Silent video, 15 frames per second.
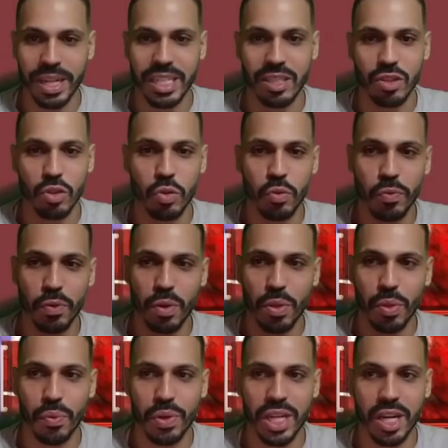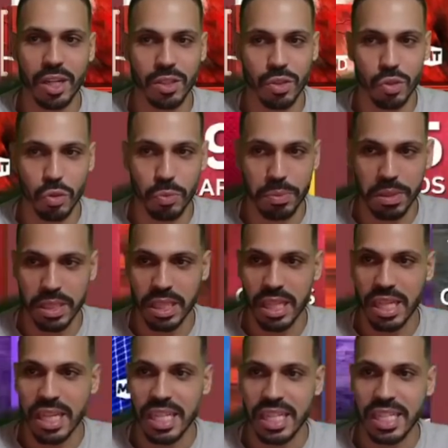two for three on dupes.
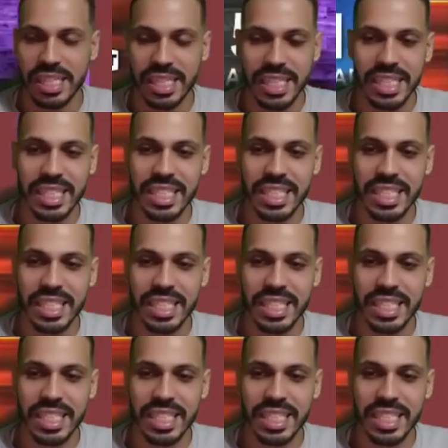This is